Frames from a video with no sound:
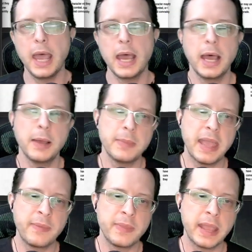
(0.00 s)

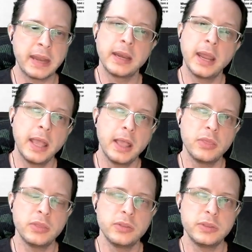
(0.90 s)
And then
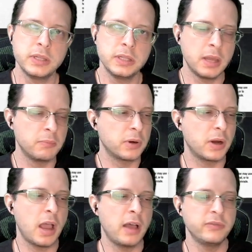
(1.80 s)
the number
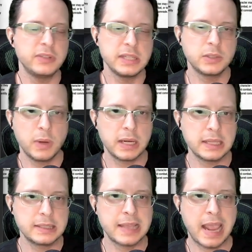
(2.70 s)
of
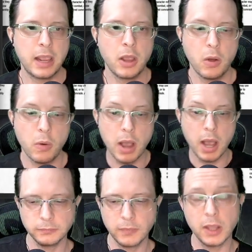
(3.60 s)
d20s that go
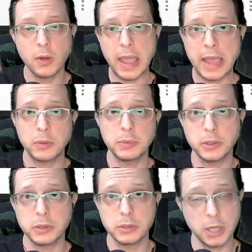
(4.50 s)
at or below
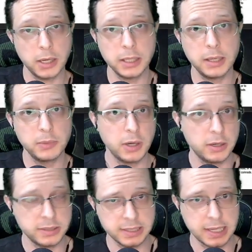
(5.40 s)
your target number are
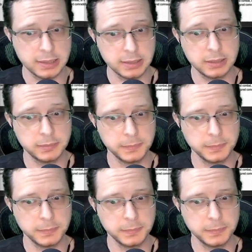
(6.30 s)
successes.